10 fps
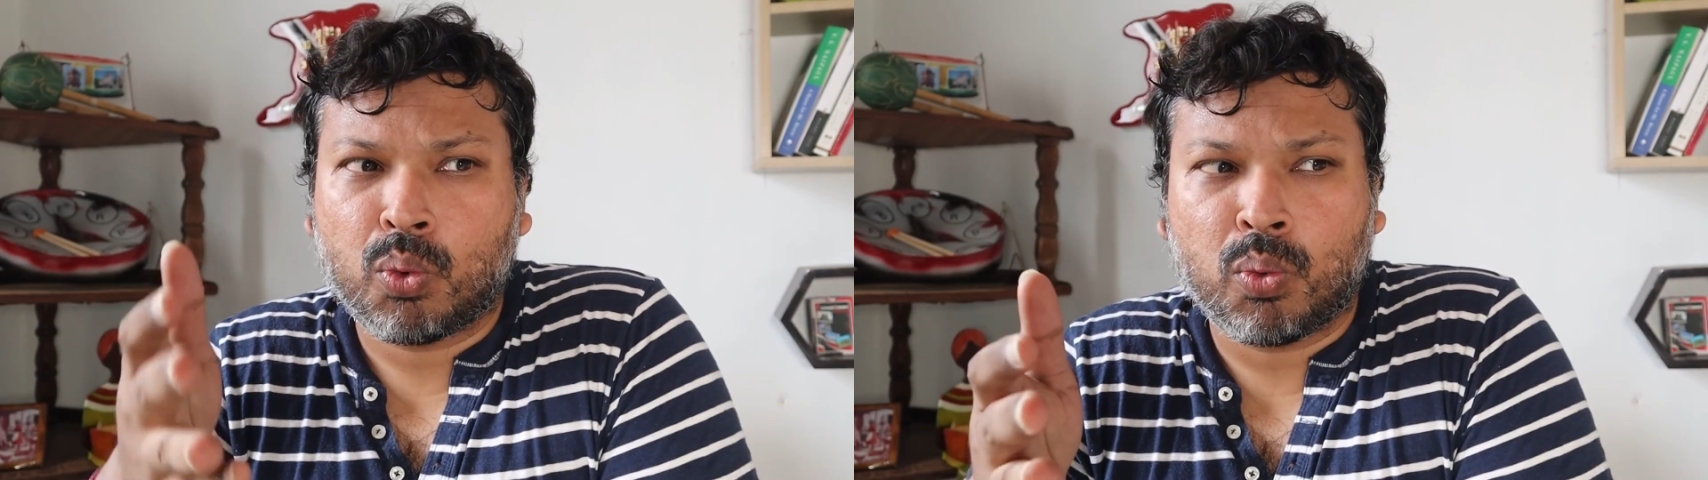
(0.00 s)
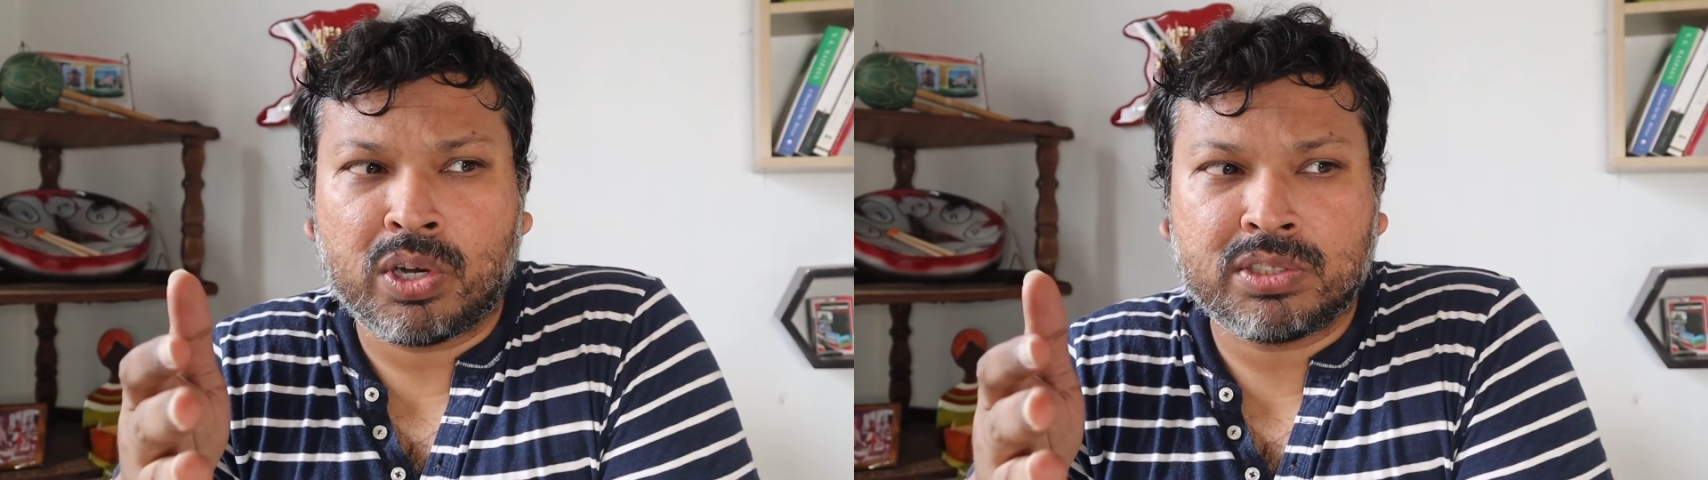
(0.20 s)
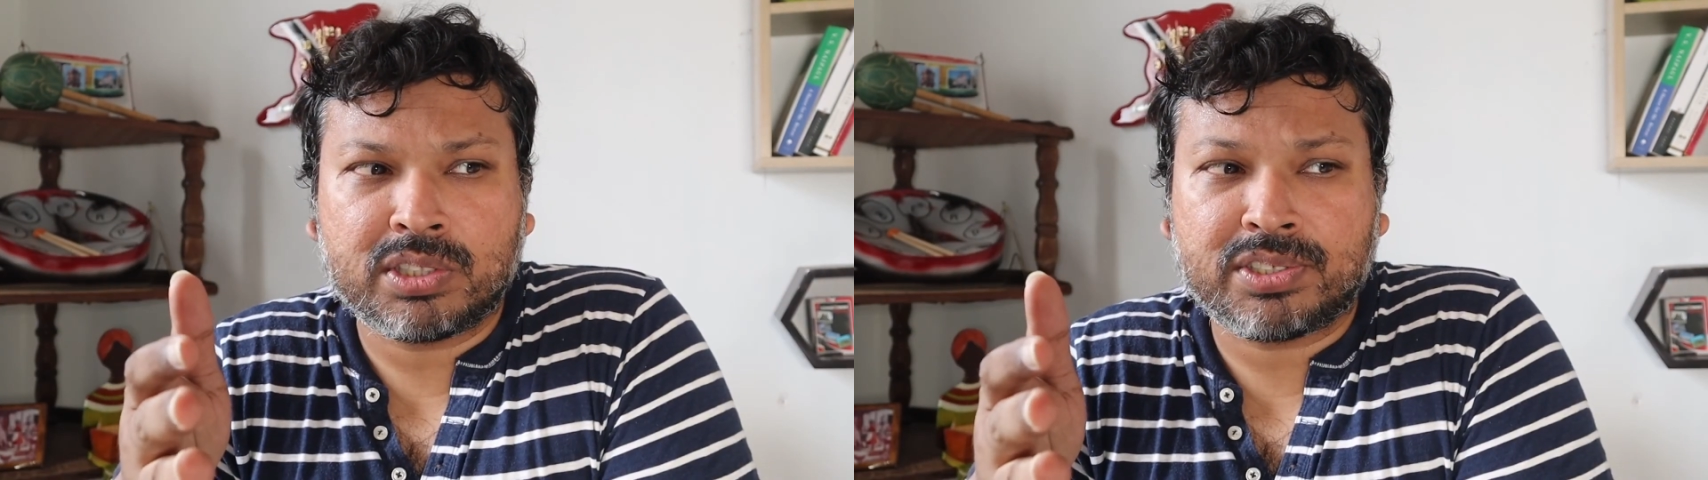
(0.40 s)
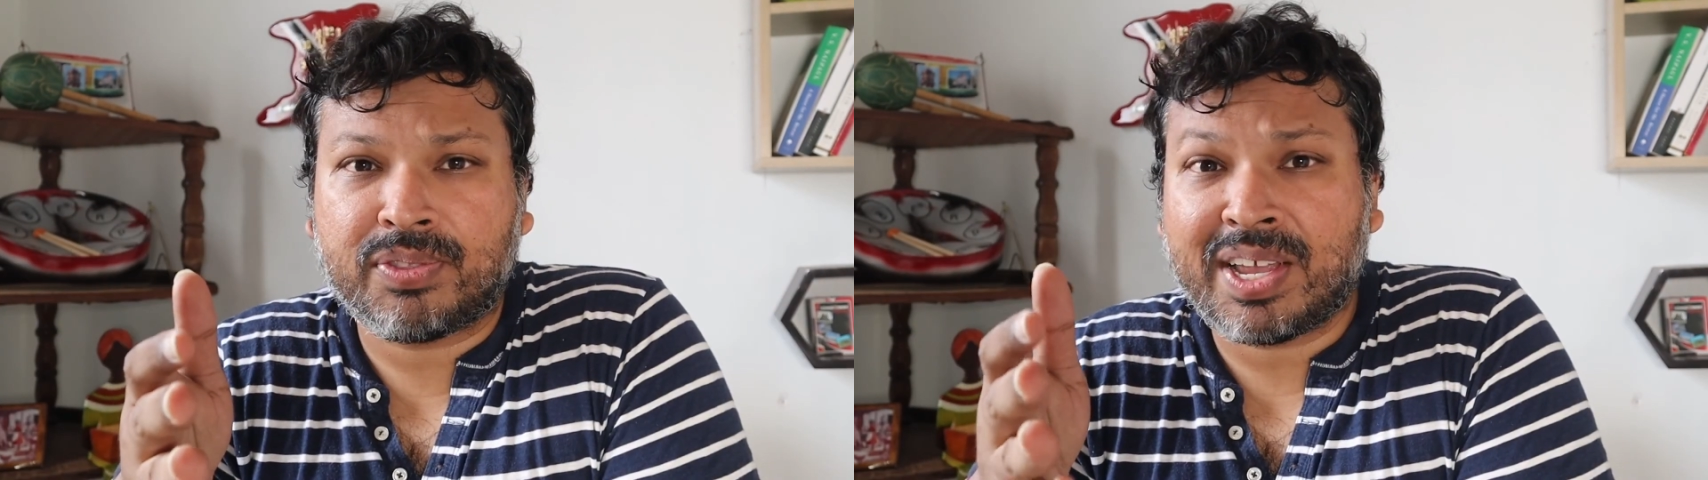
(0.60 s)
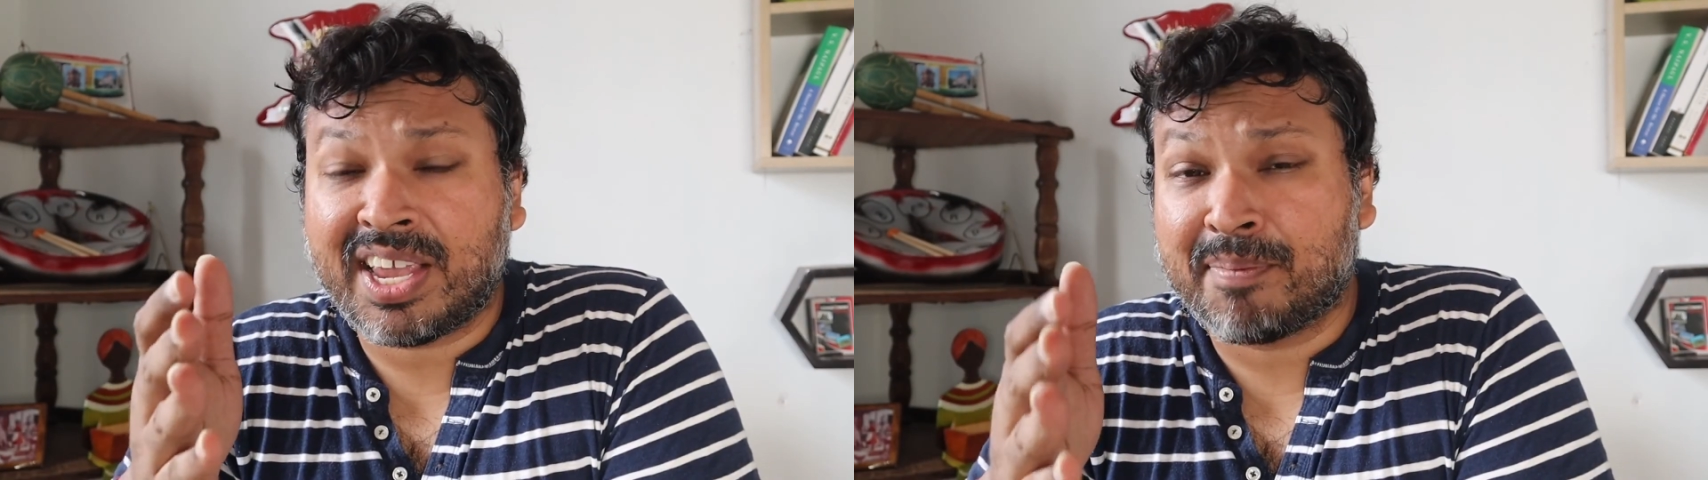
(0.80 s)
once
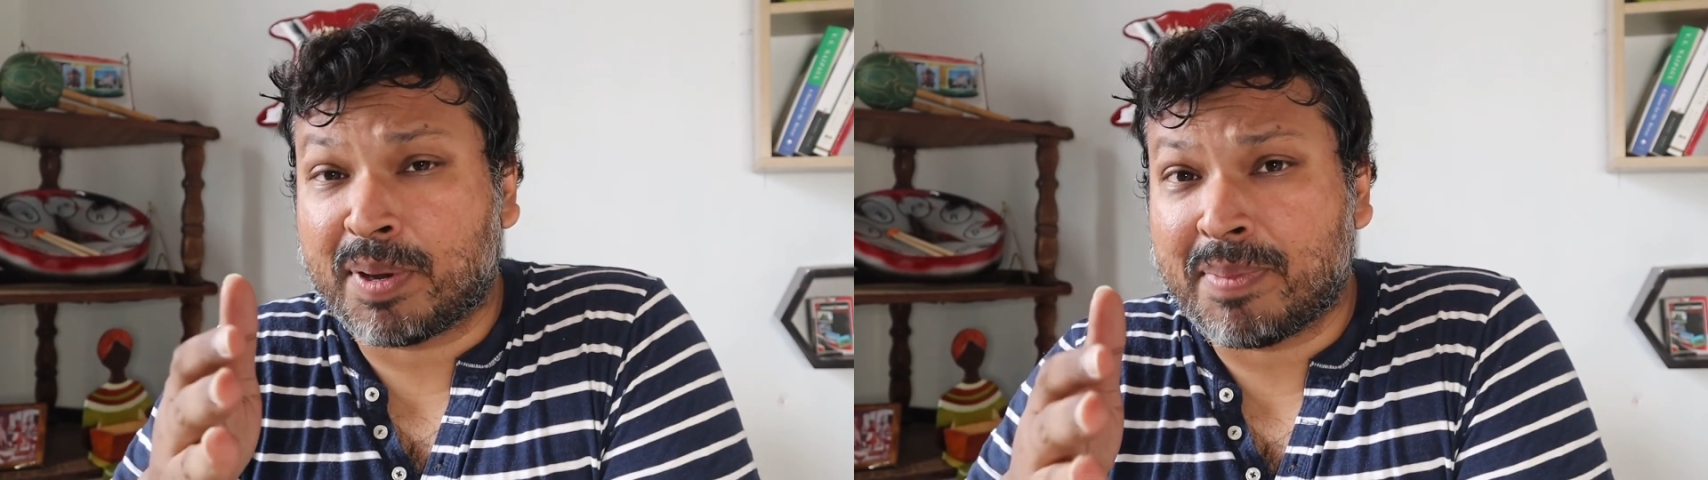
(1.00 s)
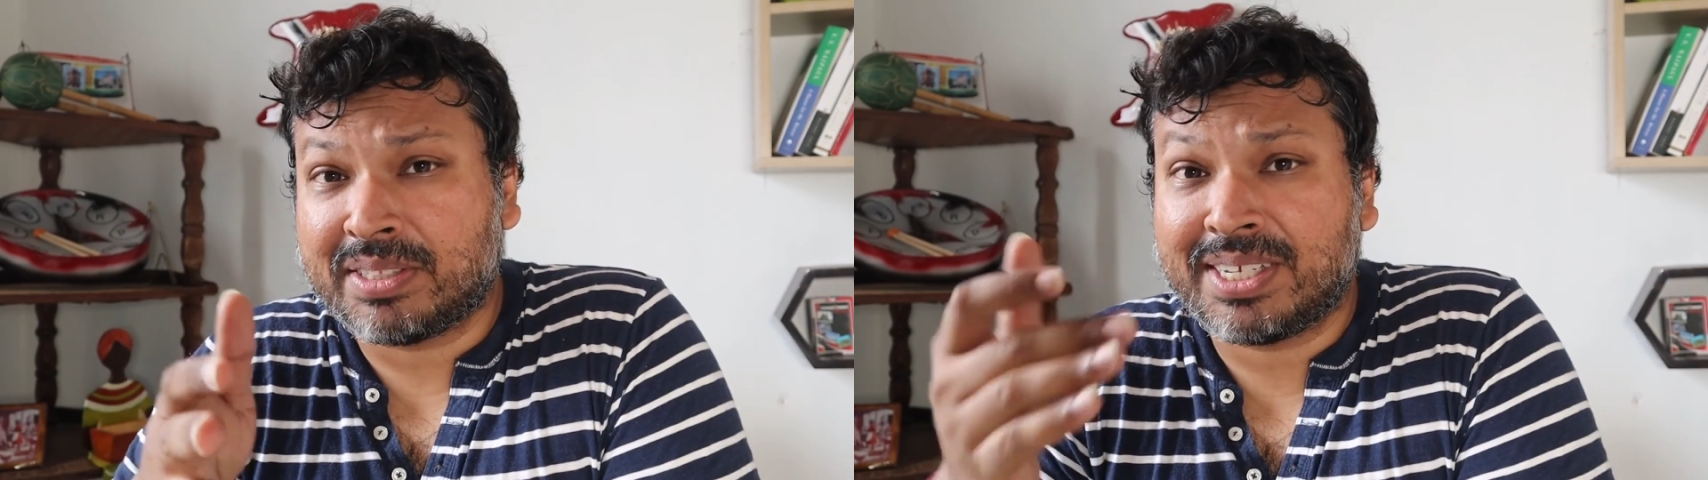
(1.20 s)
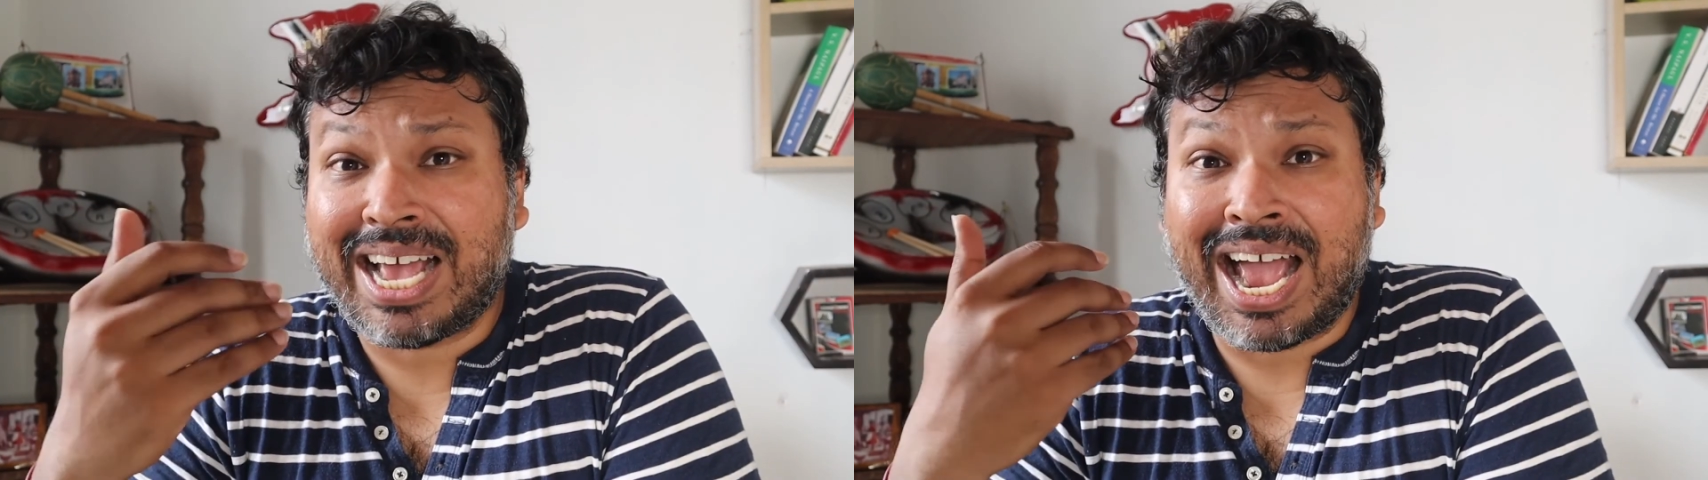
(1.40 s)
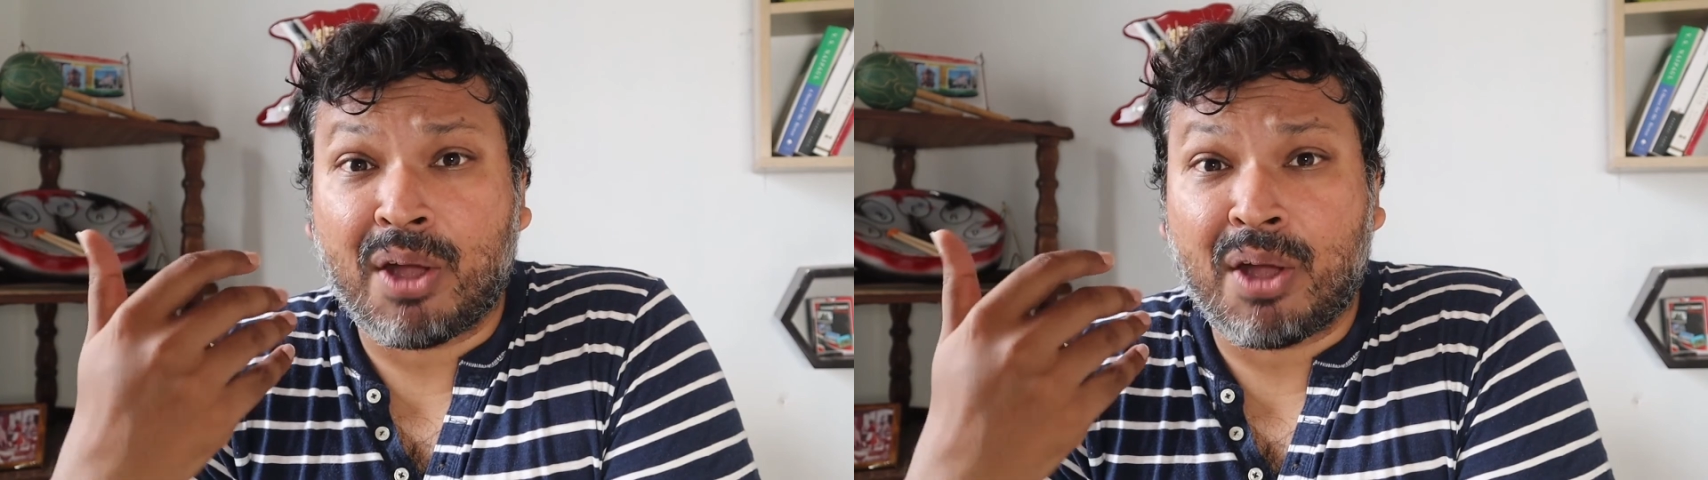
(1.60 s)
they're implemented,